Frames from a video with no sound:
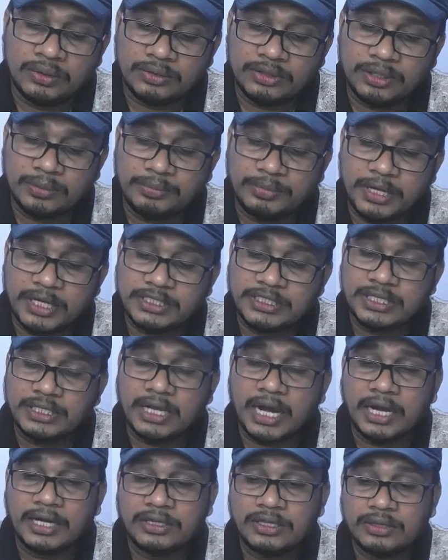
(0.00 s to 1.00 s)
the present,
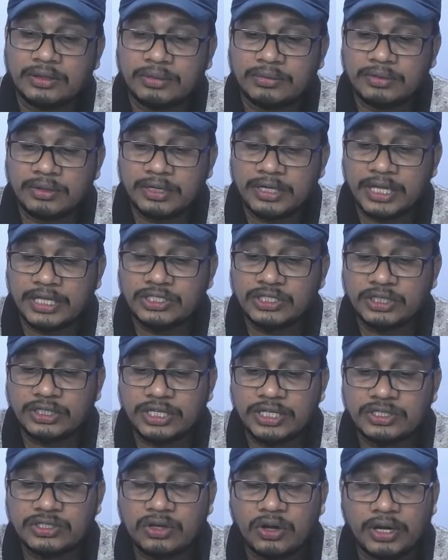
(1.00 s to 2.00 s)
and the result
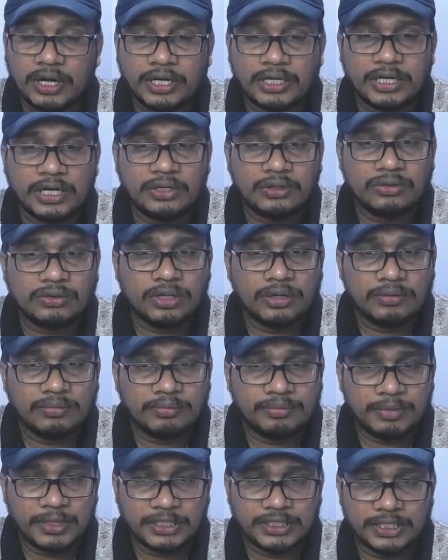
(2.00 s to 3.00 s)
is connected to the
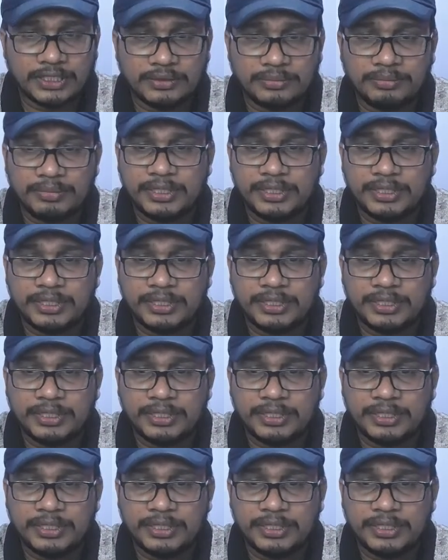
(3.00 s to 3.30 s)
present.